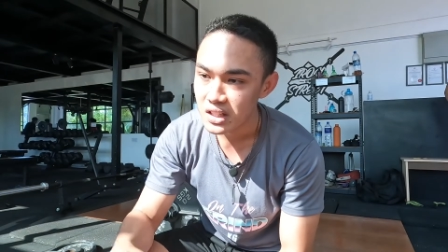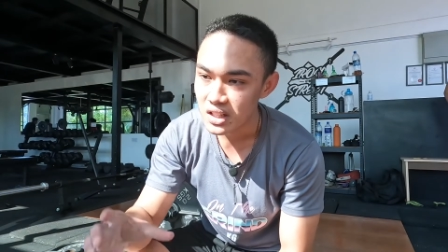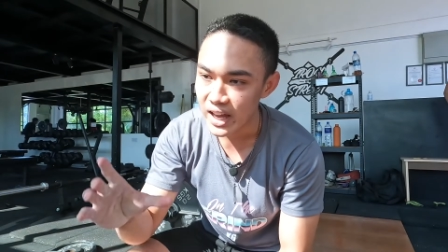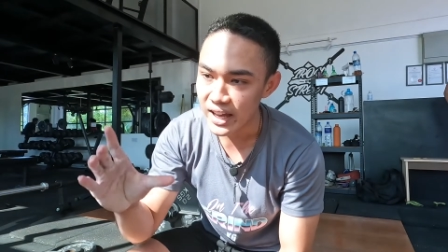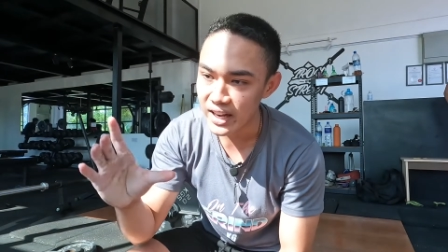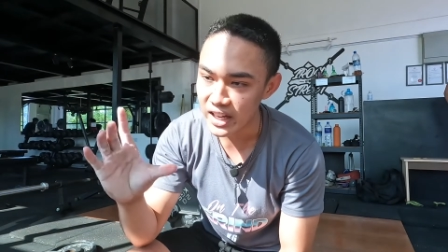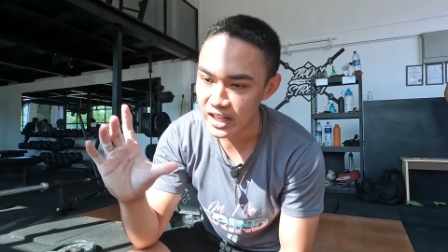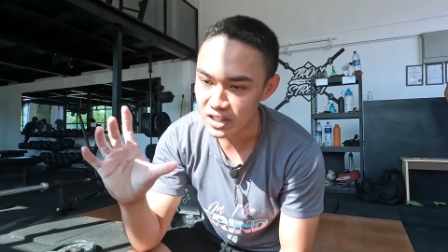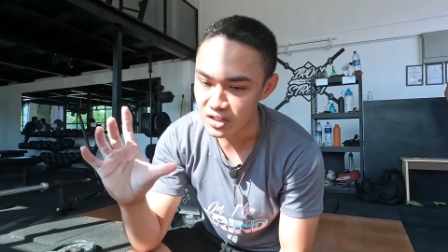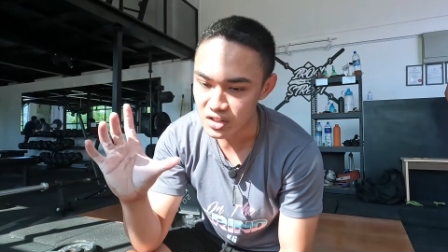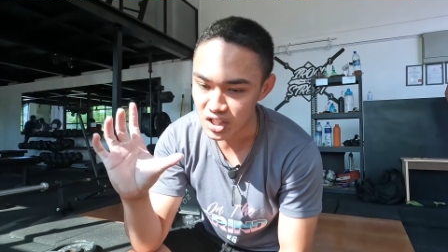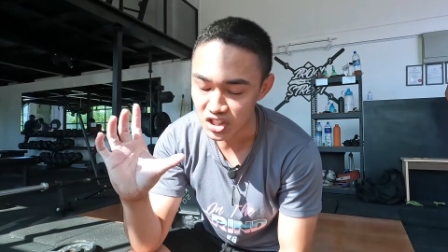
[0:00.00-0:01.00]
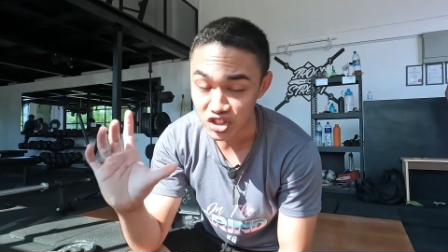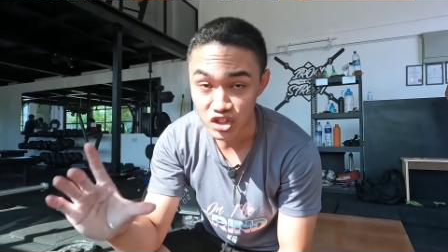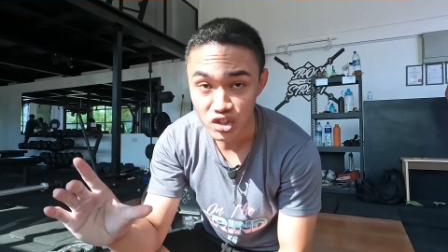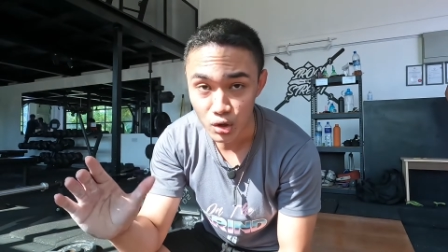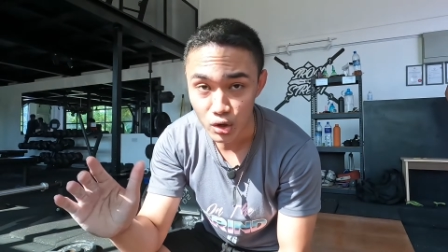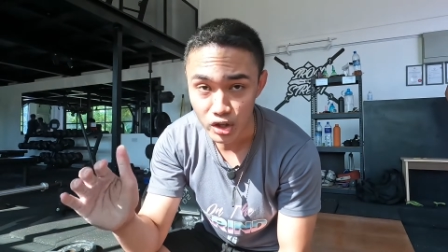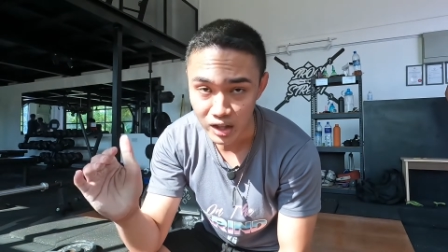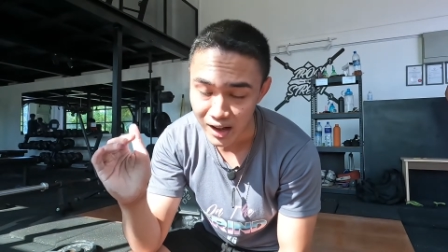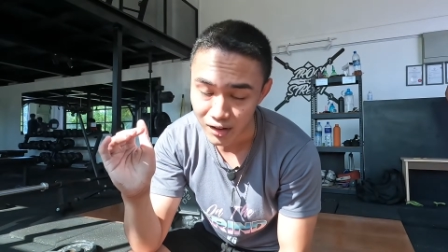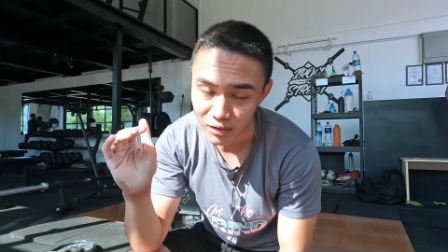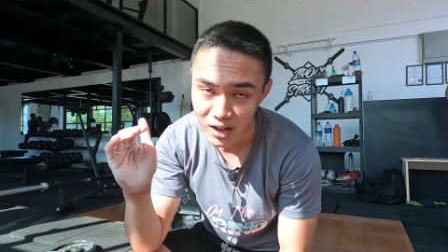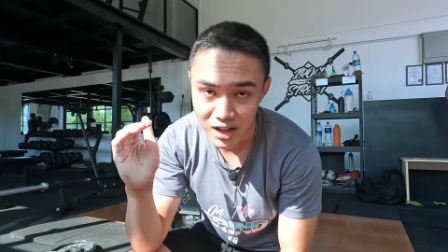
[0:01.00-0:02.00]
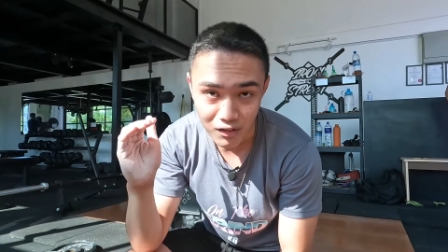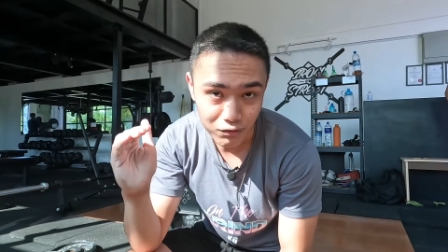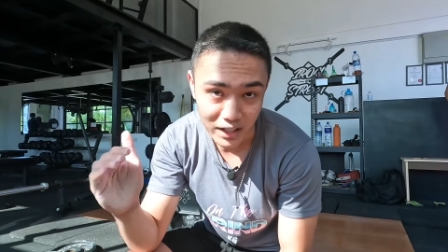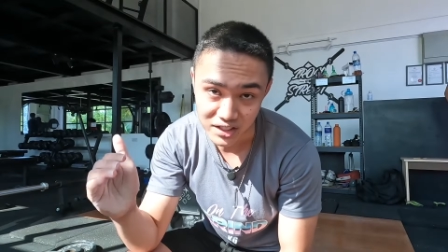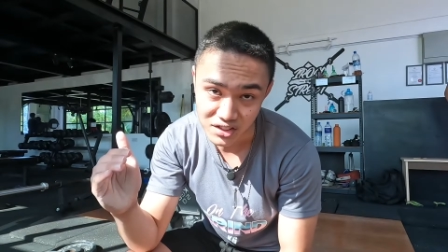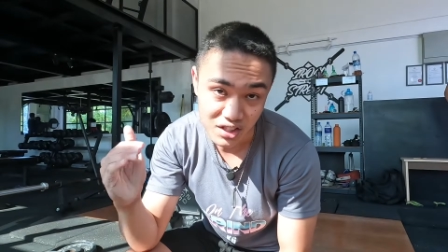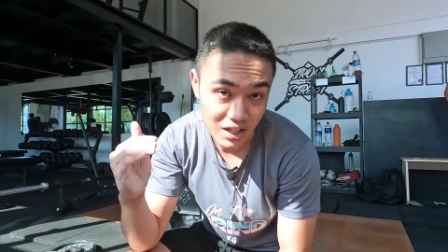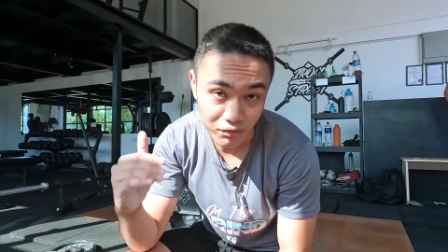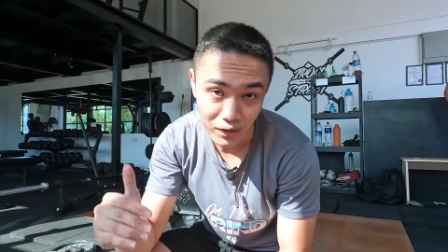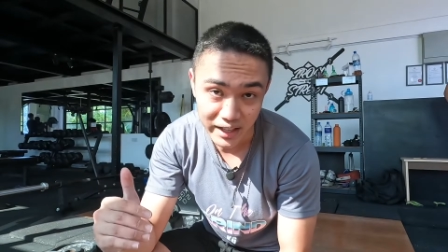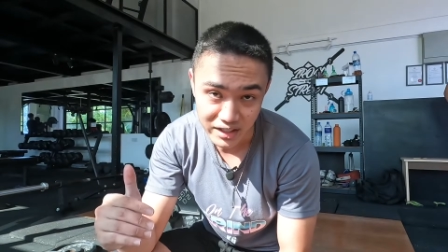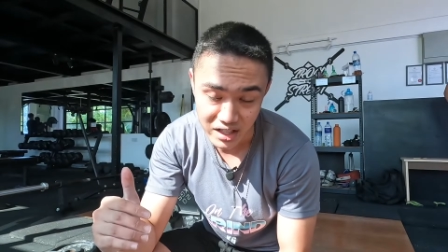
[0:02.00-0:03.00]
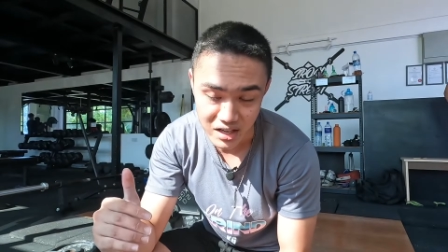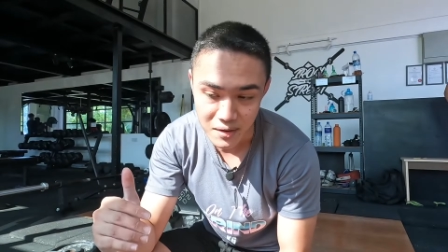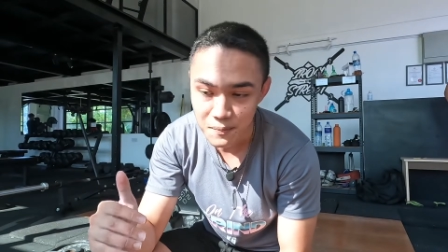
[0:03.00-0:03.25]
And in session two, you'll have flight C, flight D.